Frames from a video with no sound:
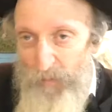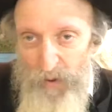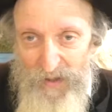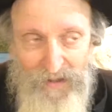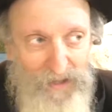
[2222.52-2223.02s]

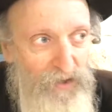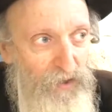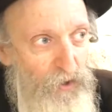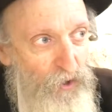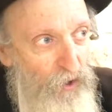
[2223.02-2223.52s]
person tells
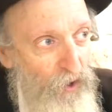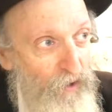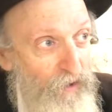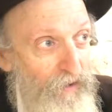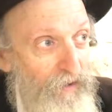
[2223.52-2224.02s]
lashon
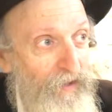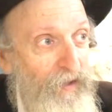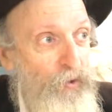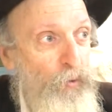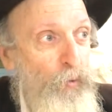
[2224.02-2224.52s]
hara
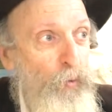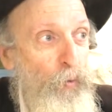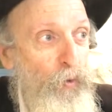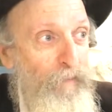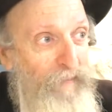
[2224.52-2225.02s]

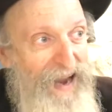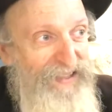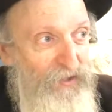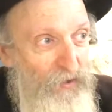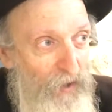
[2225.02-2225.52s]
to the
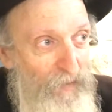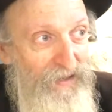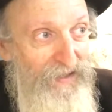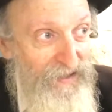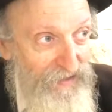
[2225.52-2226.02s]
master about his